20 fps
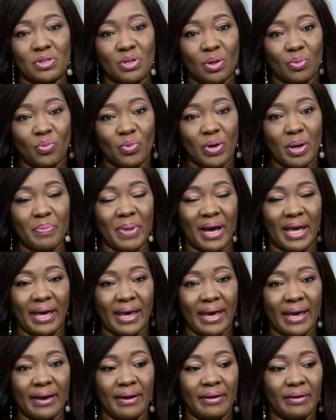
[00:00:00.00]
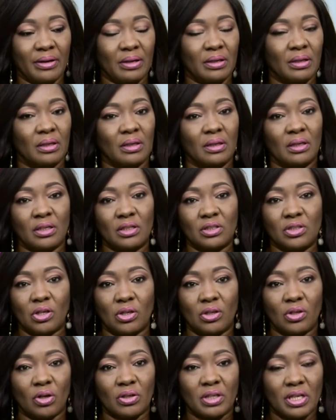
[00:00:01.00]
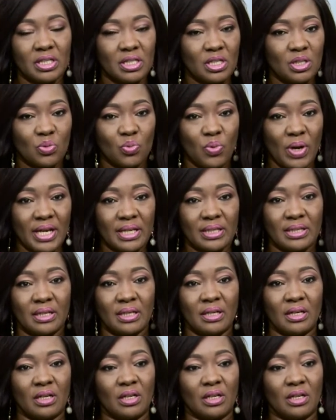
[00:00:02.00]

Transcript: somewhere by air, your luggage is weighed.